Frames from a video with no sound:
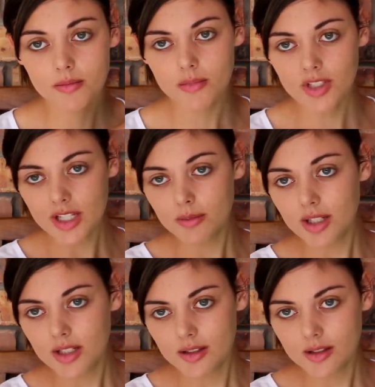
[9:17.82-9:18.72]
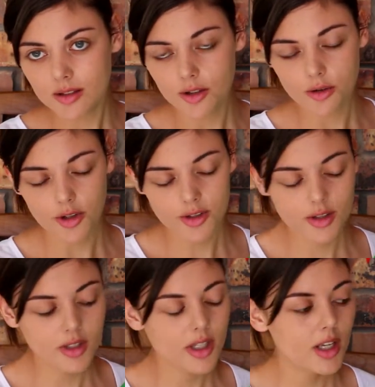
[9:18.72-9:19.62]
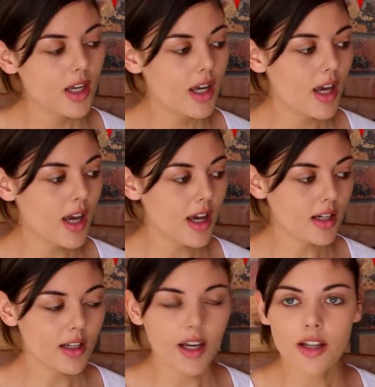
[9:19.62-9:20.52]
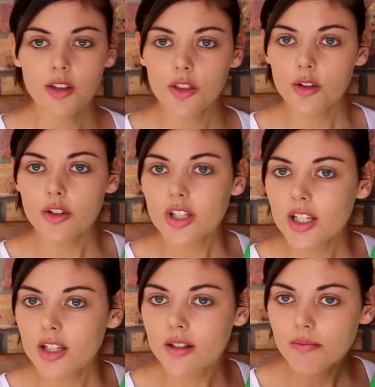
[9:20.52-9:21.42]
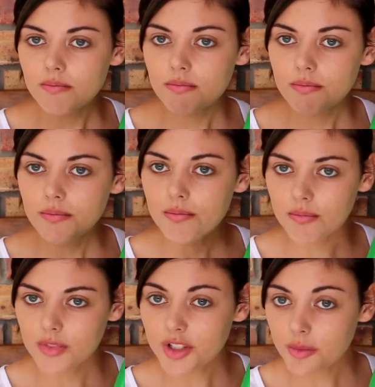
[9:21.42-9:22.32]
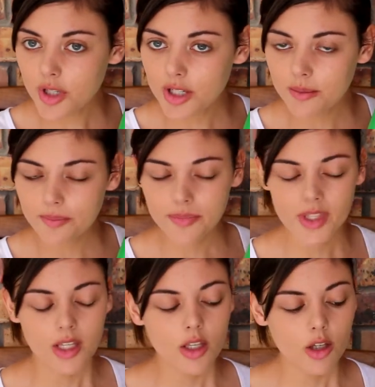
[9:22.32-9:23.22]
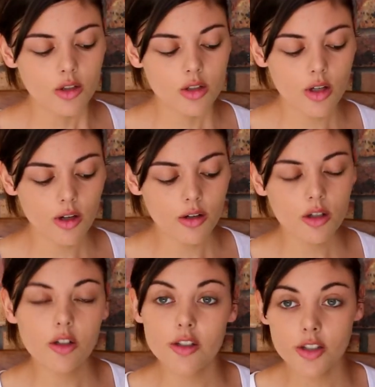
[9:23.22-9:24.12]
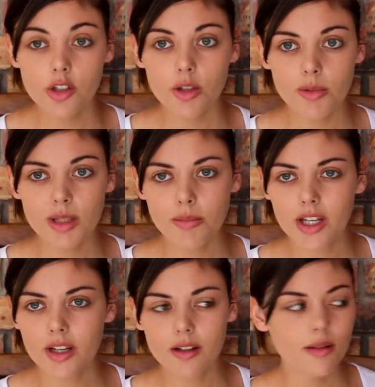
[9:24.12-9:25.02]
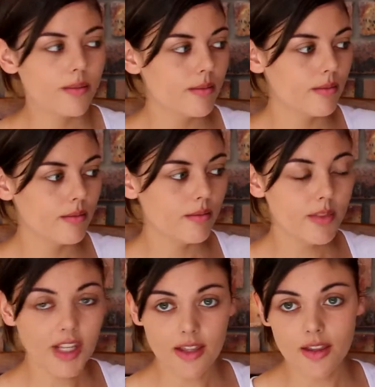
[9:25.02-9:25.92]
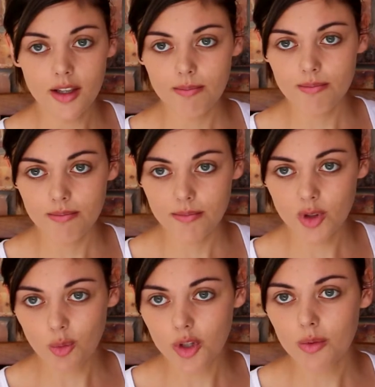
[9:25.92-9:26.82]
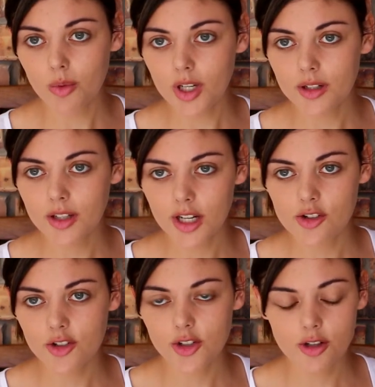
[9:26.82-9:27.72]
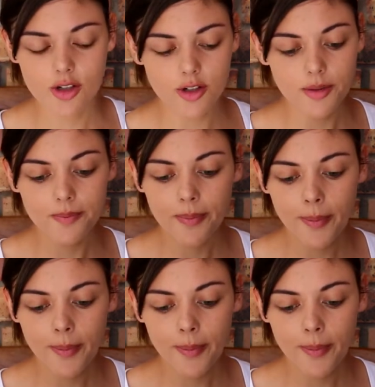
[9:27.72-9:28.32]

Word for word: centimeters across and like thirteen this way, so considerably bigger than the, the wooden one that I just showed you.